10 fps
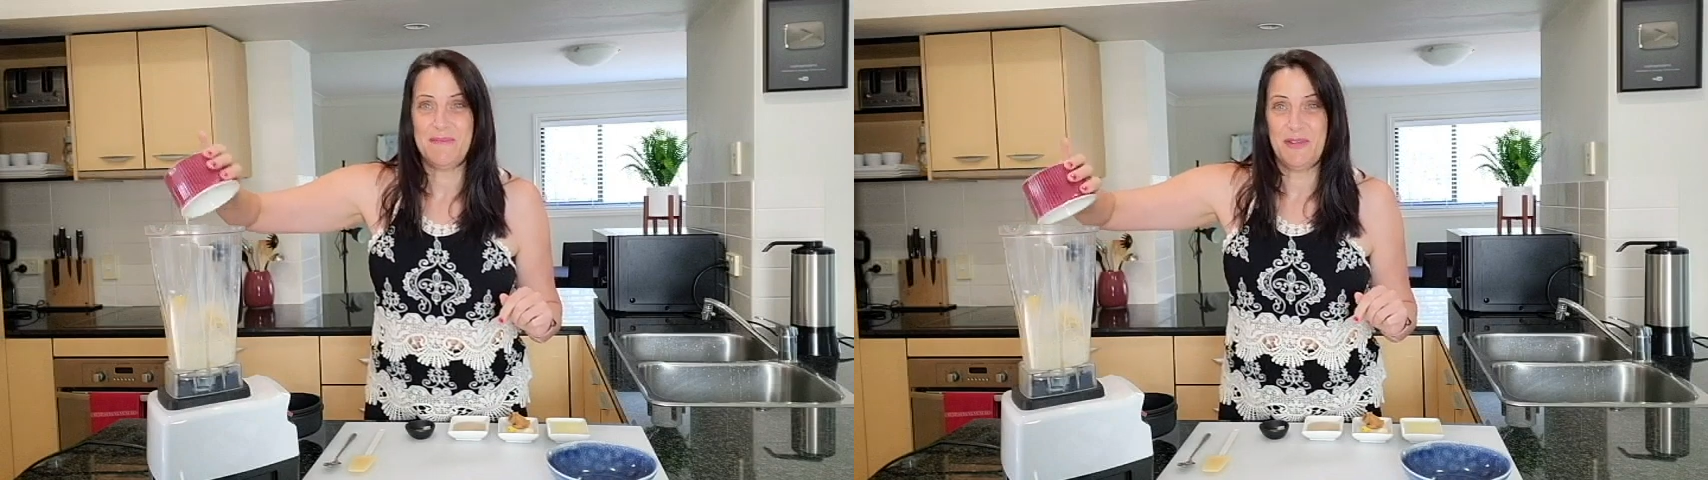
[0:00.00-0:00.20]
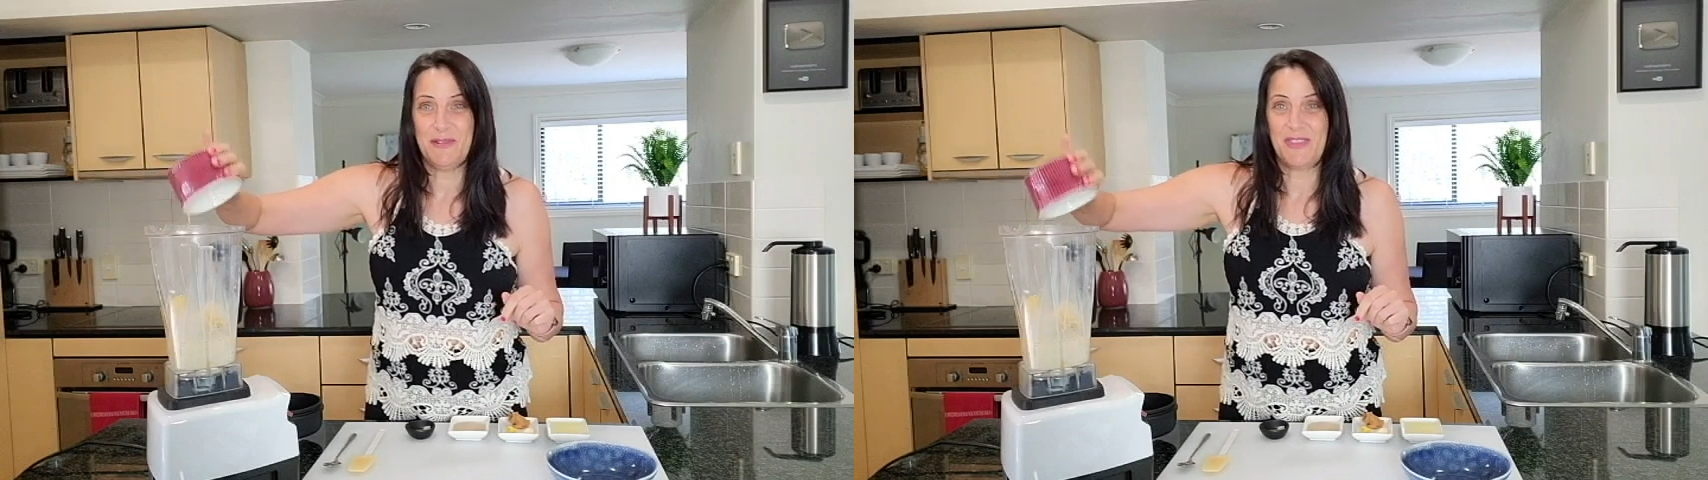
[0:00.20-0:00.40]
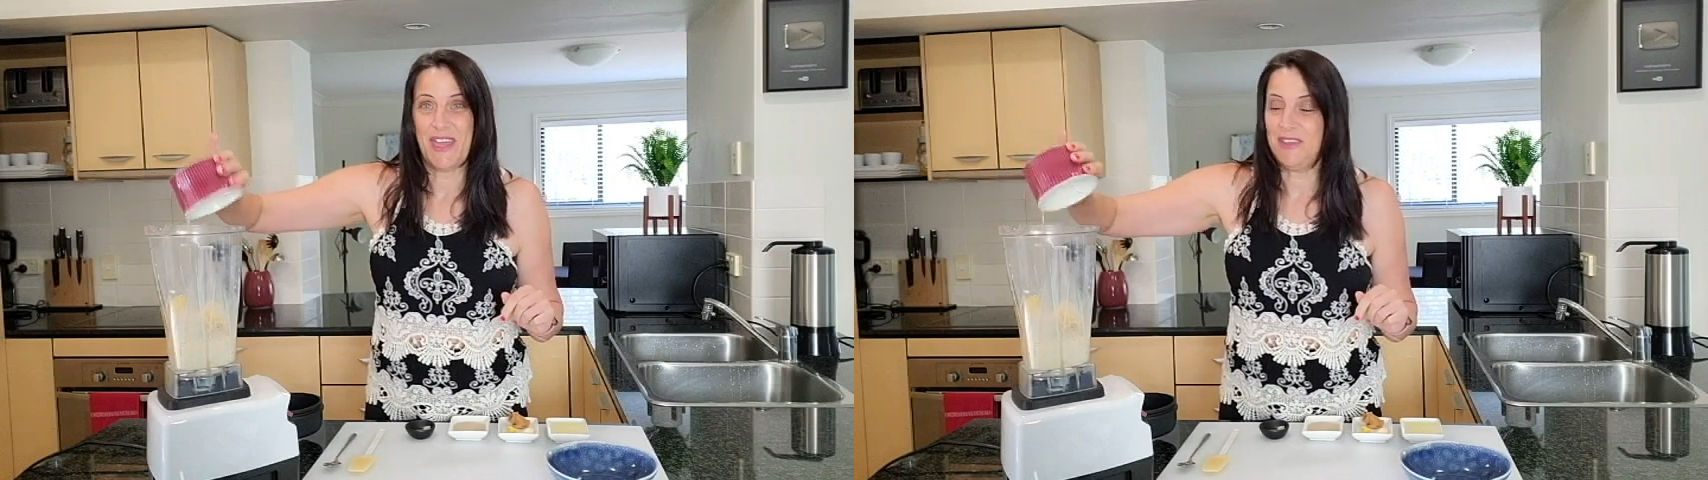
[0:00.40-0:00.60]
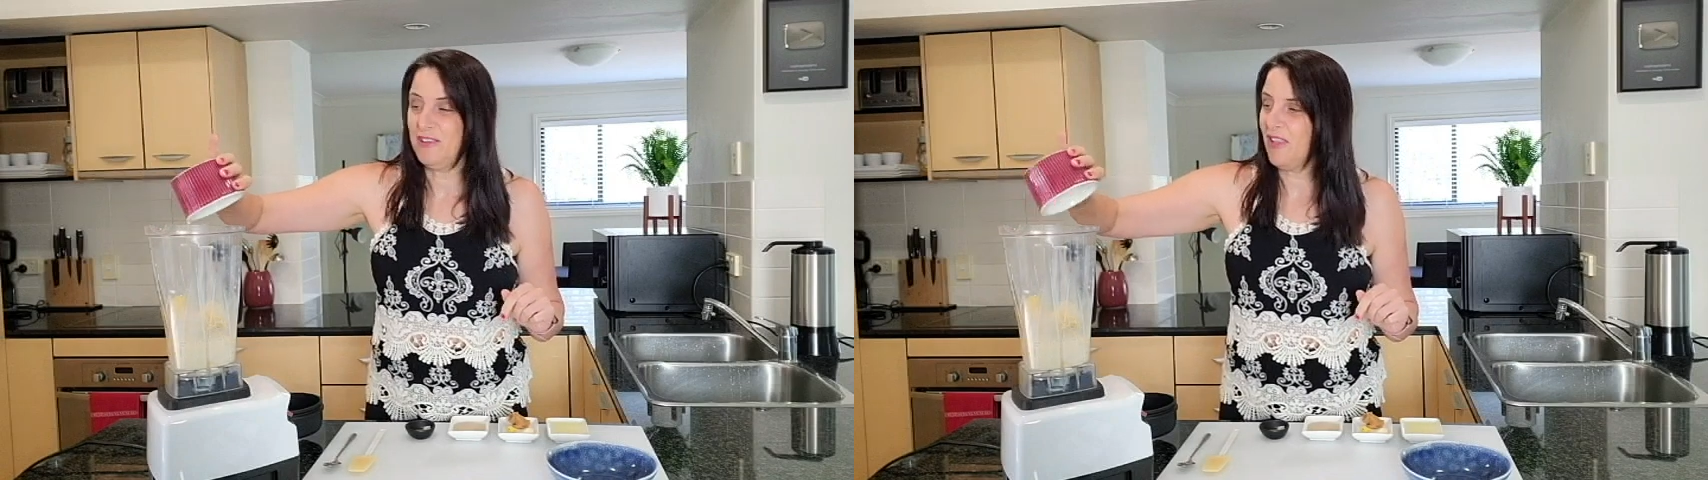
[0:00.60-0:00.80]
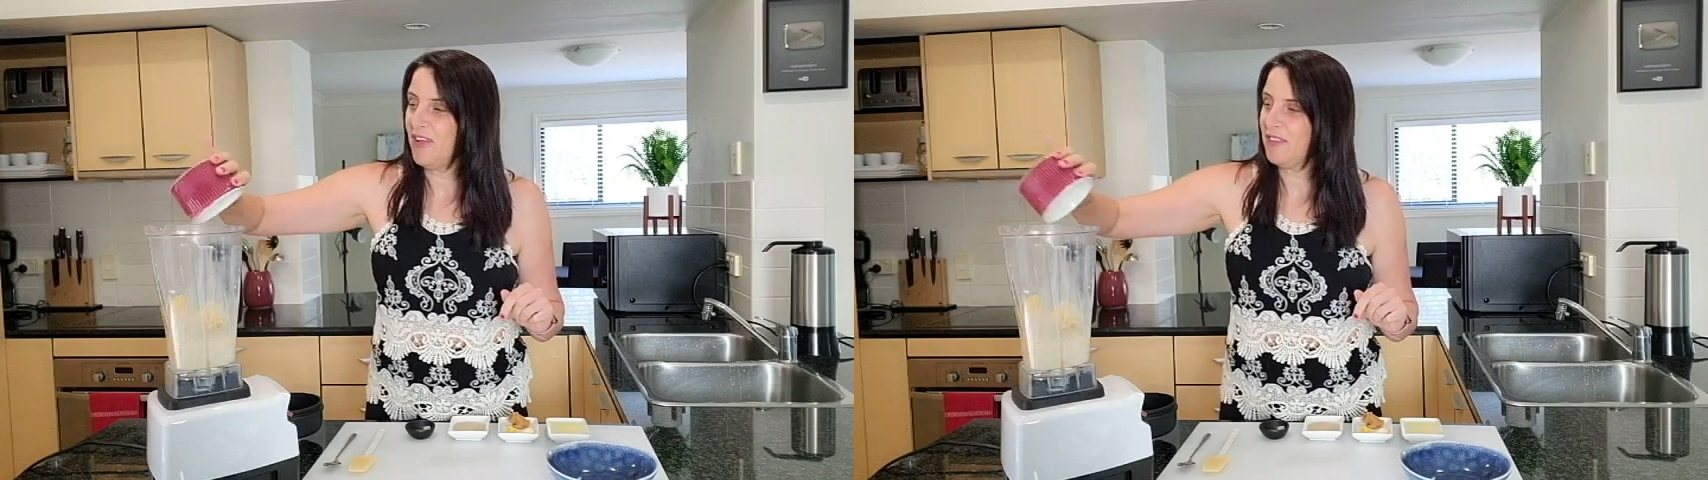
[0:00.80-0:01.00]
milk that
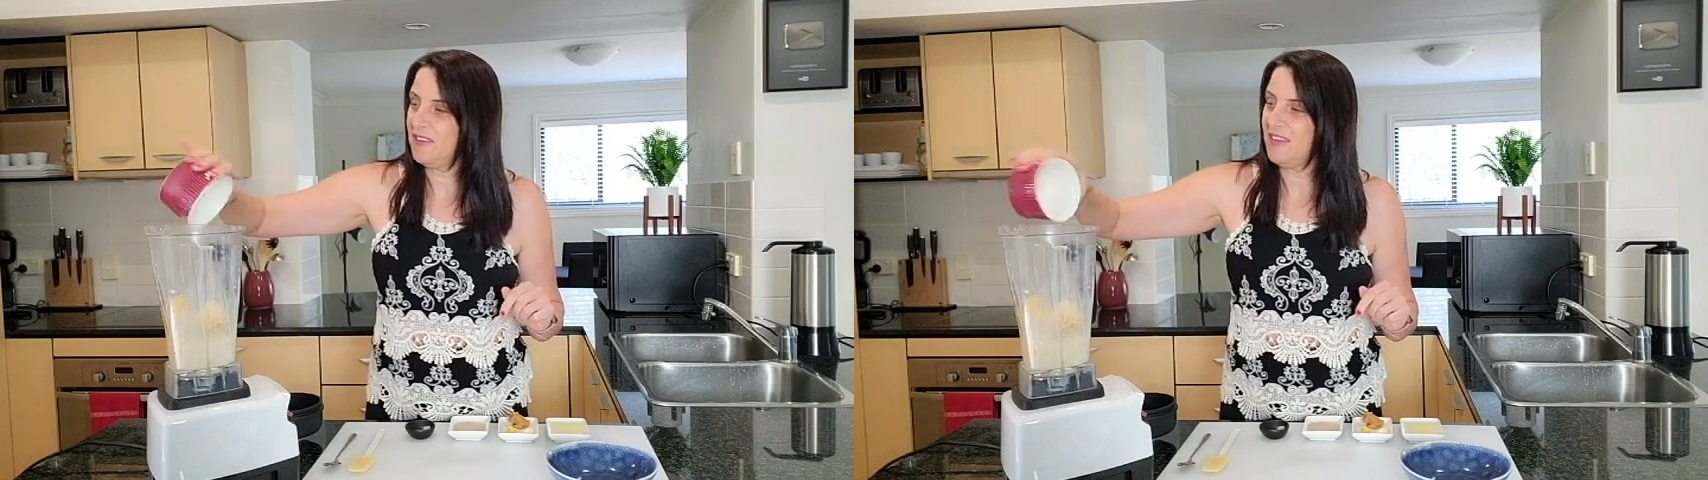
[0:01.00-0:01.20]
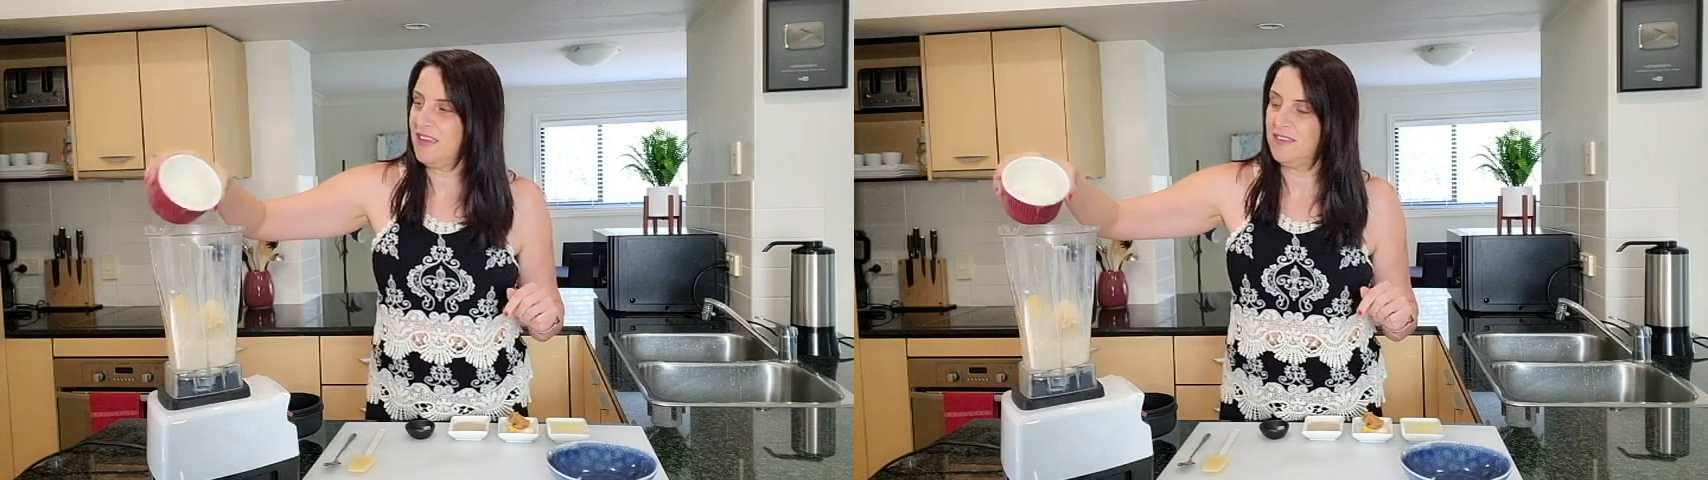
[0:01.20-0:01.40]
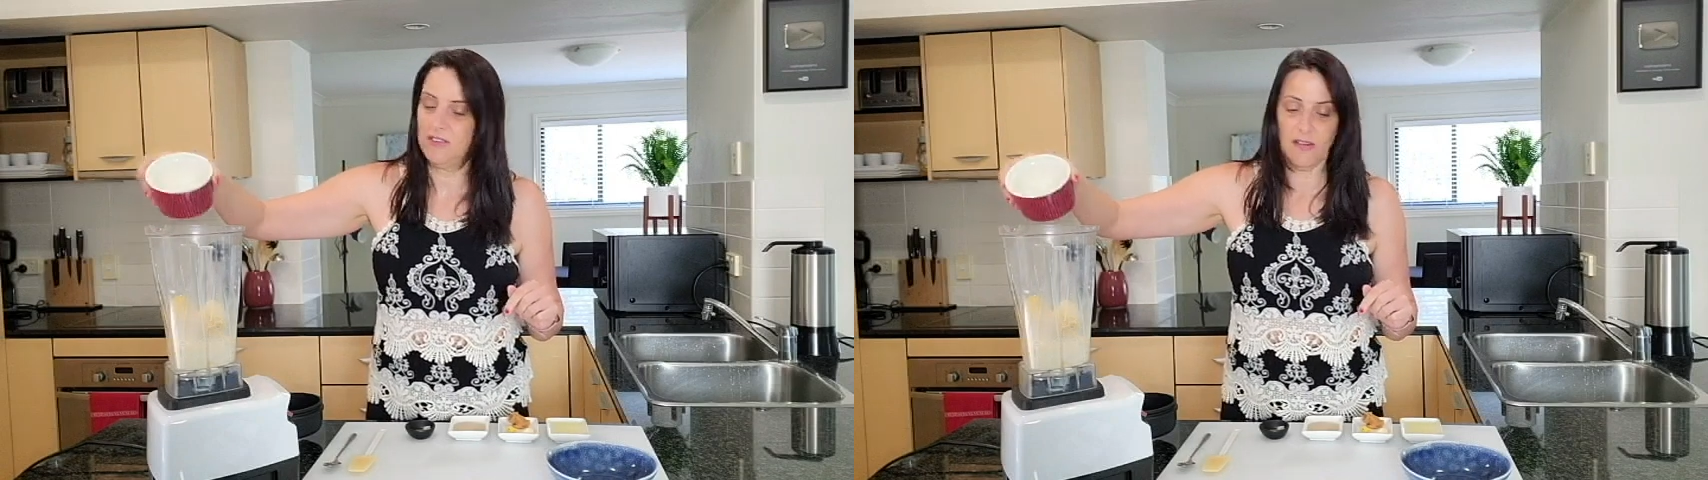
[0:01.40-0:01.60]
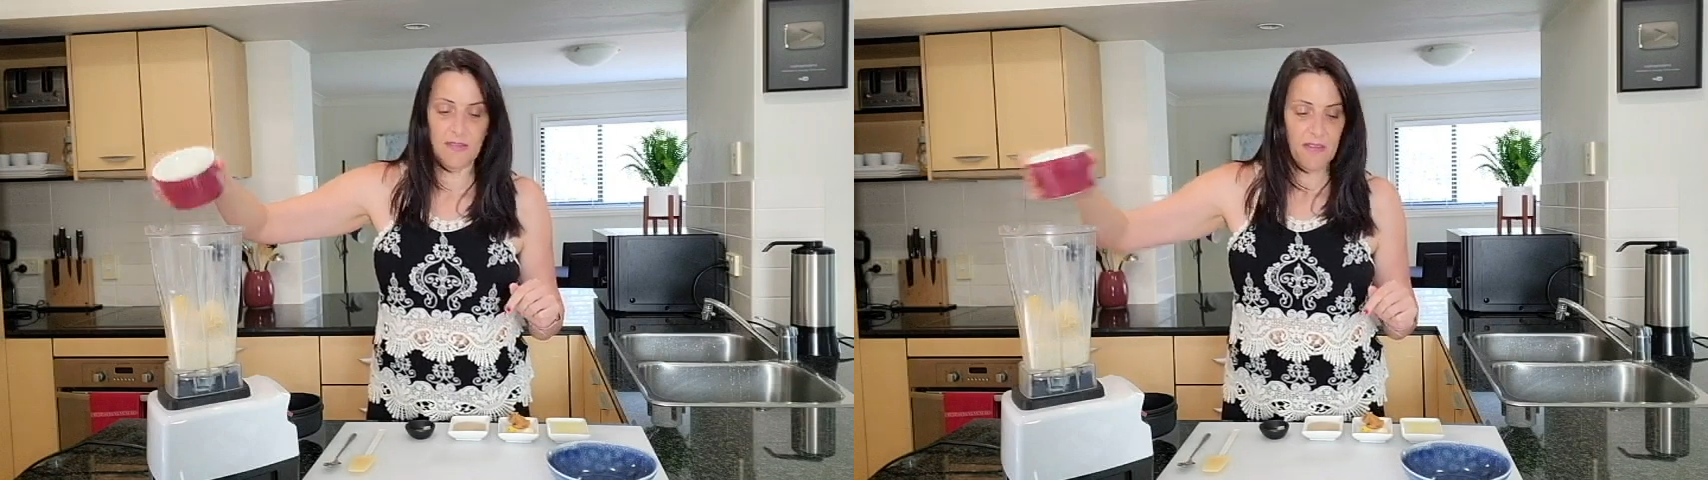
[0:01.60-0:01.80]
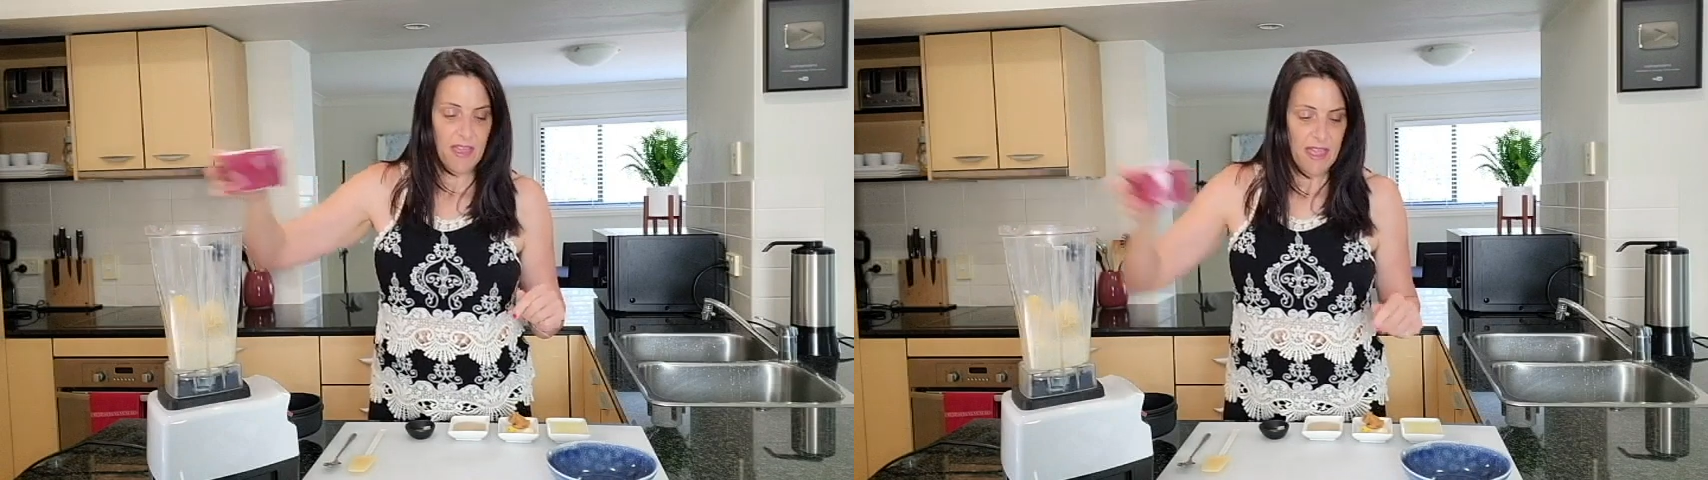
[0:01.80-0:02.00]
you like the taste of.